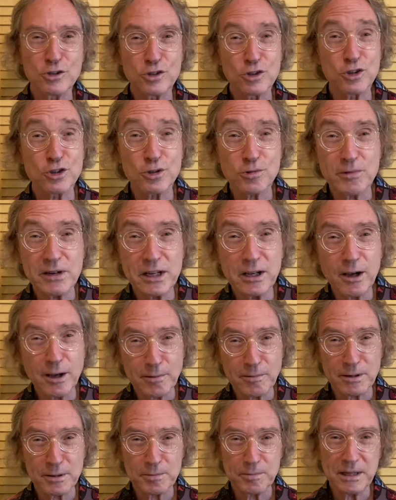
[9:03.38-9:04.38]

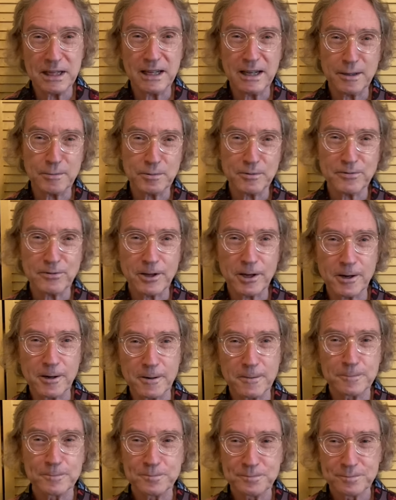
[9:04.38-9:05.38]
300B amplifier.
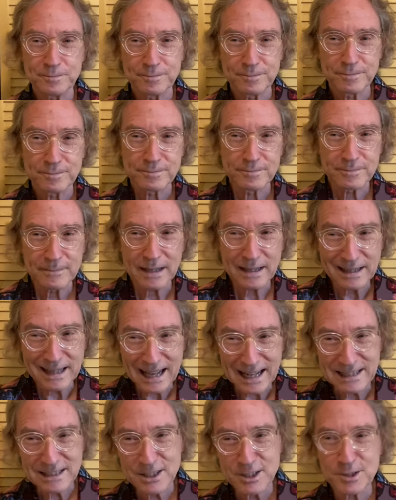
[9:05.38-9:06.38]
And
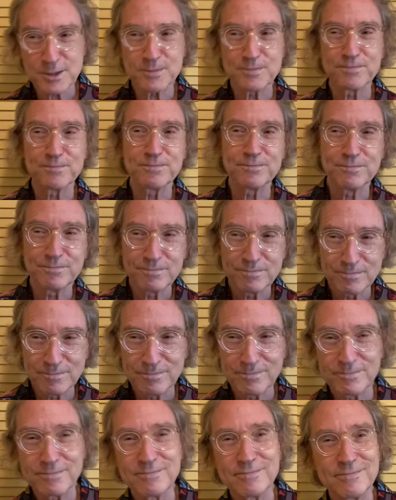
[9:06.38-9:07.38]
that
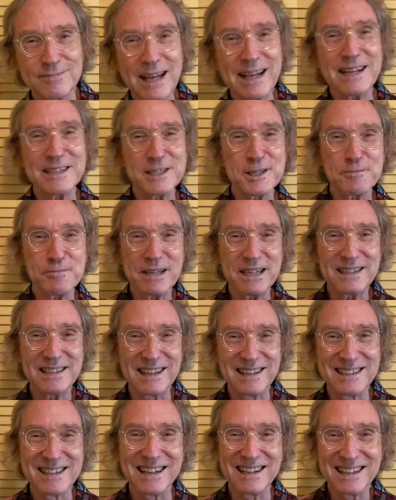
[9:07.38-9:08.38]
has to be
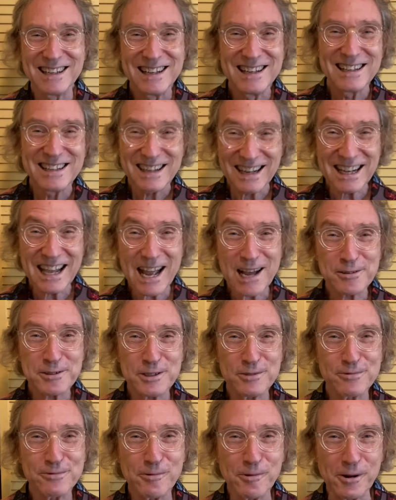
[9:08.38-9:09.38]

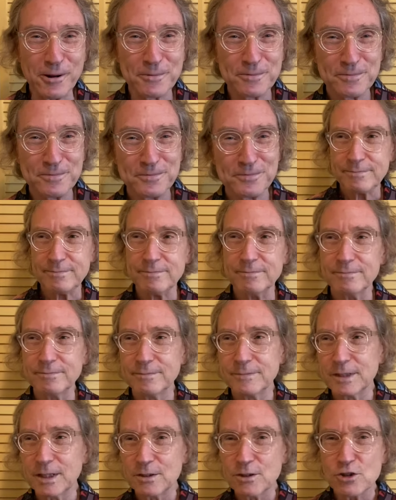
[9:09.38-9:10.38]
accounted for.
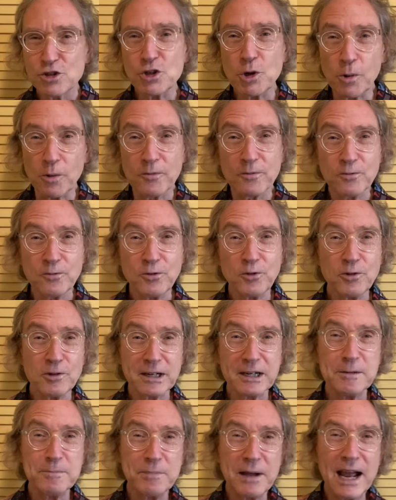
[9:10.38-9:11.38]
So for
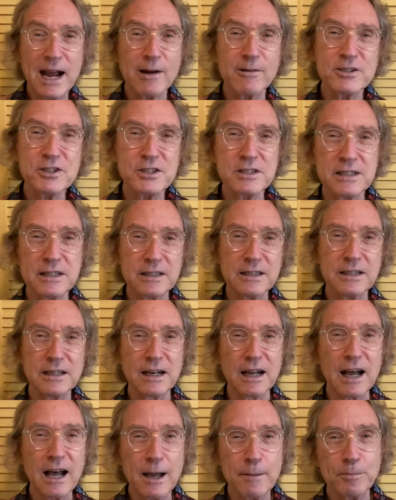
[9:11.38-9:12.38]
comparison,
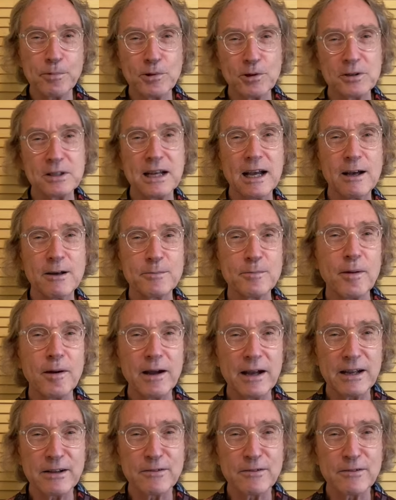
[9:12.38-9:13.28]
I pulled out my